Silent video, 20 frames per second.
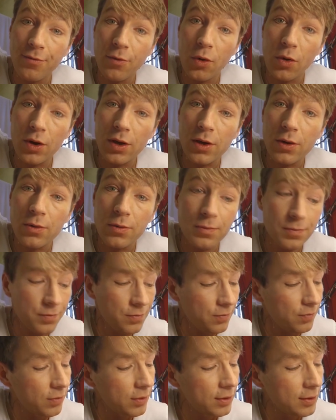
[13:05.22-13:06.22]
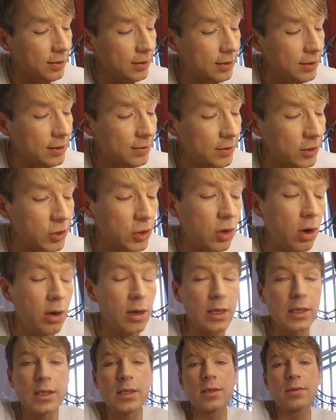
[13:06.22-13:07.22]
for you. The
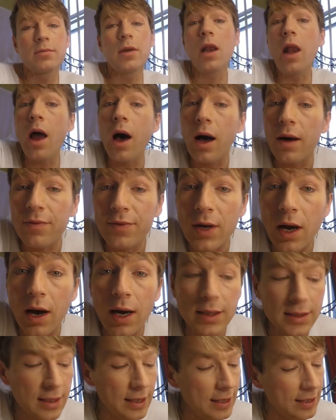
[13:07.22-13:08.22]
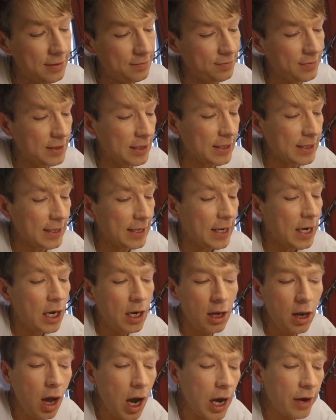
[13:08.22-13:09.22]
scholars laughed heartily.
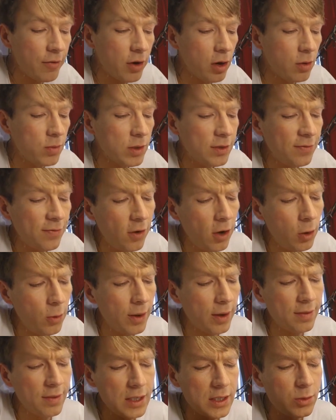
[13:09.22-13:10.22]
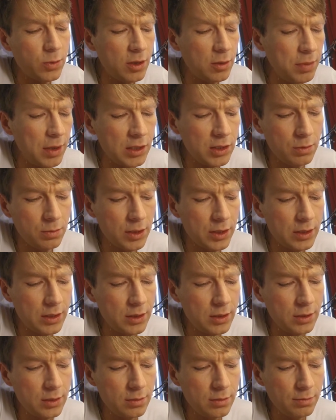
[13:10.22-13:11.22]
Lyra was following this with
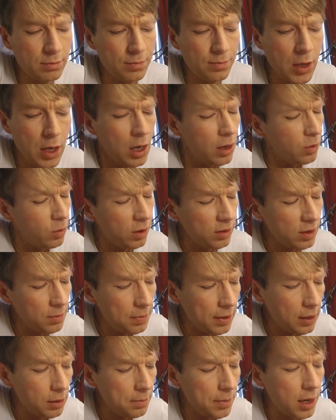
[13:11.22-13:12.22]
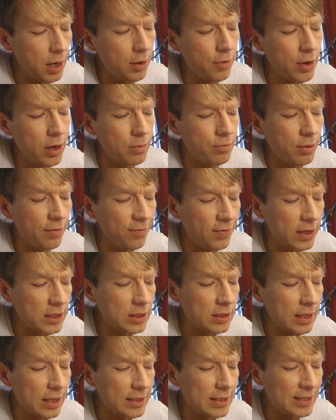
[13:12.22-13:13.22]
puzzlement. What the Palmerian
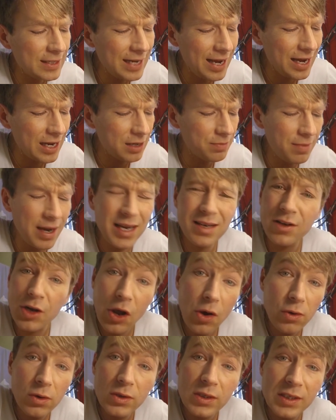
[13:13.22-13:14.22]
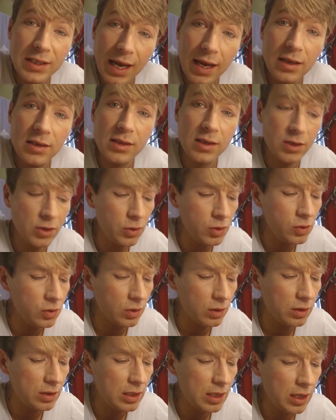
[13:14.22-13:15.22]
professor said made no sense at
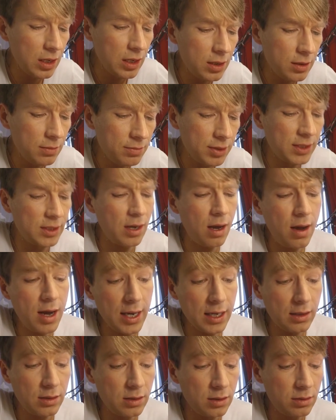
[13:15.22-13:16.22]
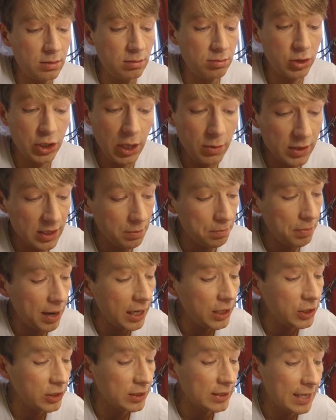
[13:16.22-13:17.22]
all. Besides, she was
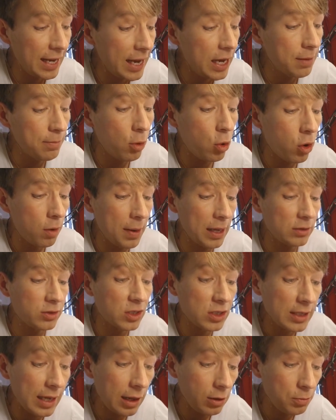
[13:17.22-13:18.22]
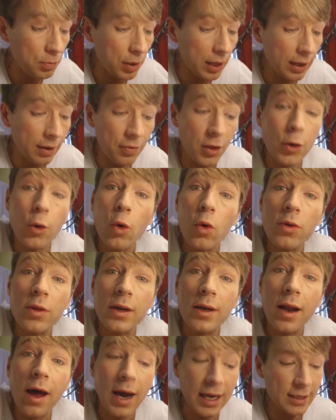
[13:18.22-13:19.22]
impatient to hear more about scalping and the
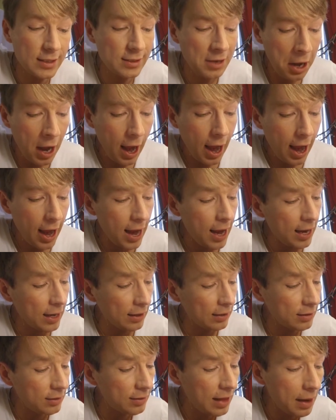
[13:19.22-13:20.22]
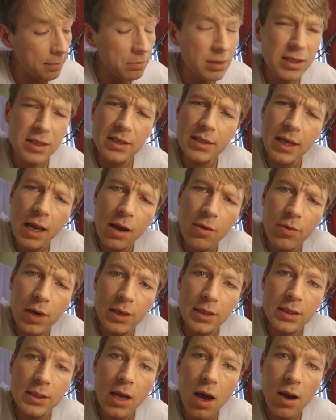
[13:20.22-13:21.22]
Northern Lights, and that
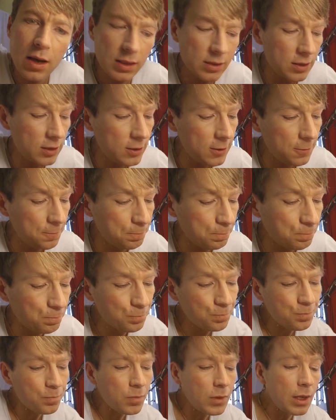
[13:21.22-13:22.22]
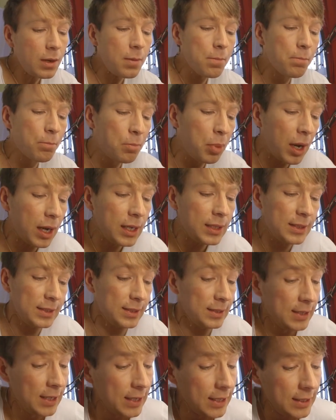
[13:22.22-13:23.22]
mysterious dust.
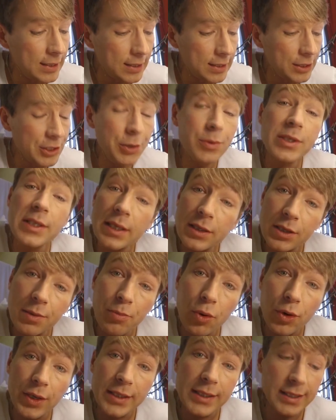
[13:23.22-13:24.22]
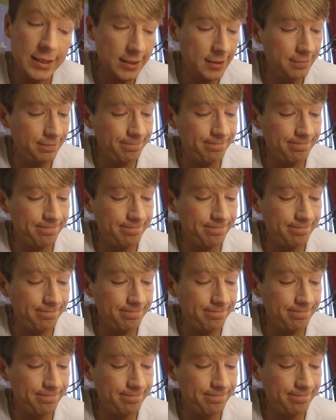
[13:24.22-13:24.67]
But she was disappointed,